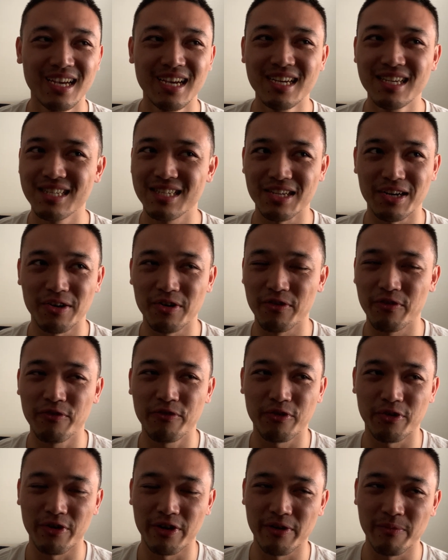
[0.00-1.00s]
So
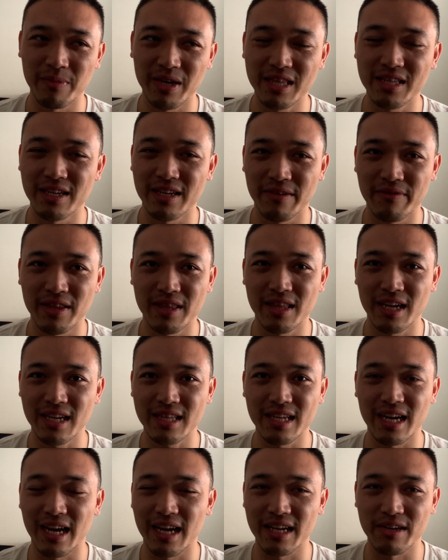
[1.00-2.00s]
for me to even think
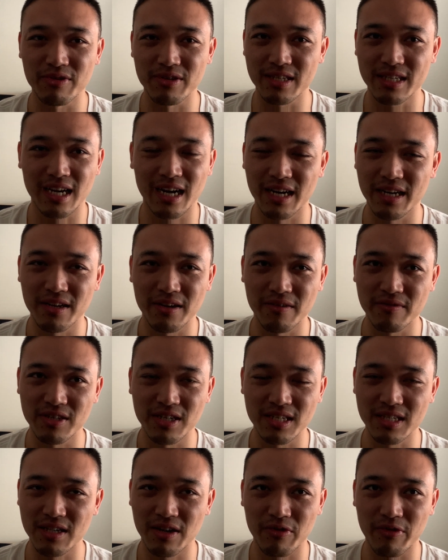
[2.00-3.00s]
that, it was kind of
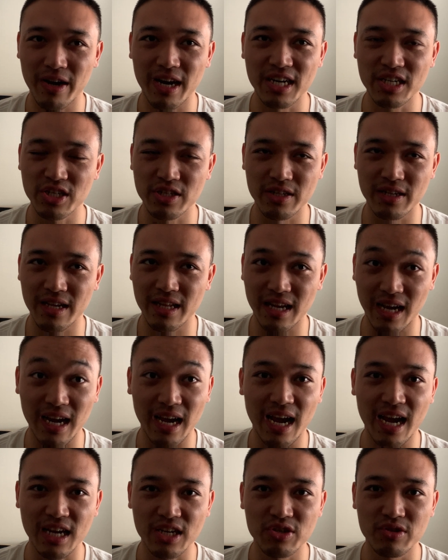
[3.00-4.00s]
just irrational, and I
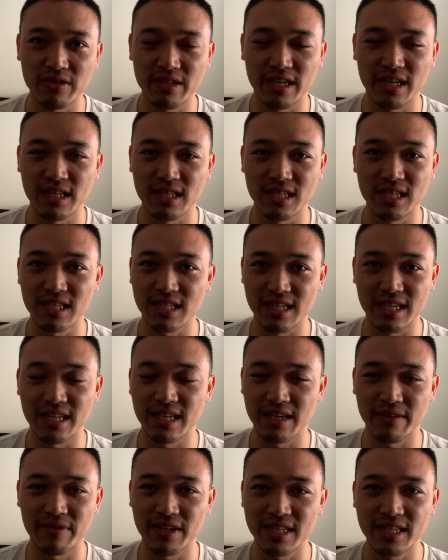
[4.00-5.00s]
actually just didn't
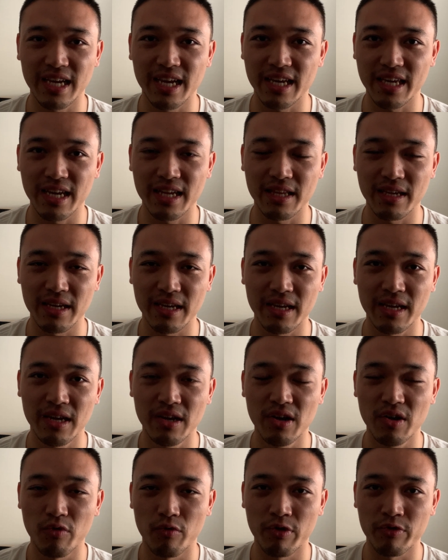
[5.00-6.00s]
even take any
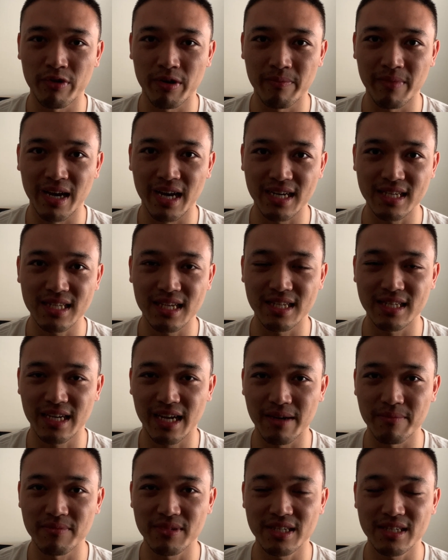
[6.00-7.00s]
1 rep max
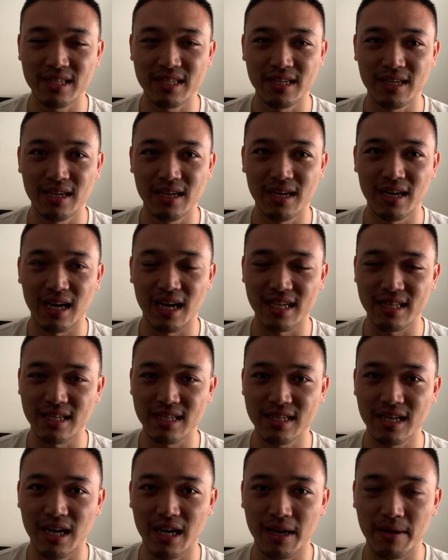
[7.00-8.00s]
attempts at the
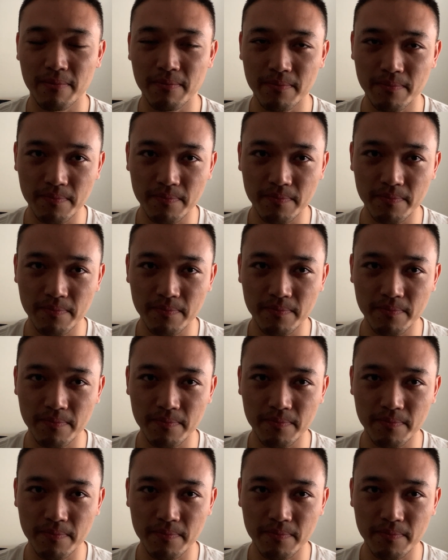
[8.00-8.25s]
time.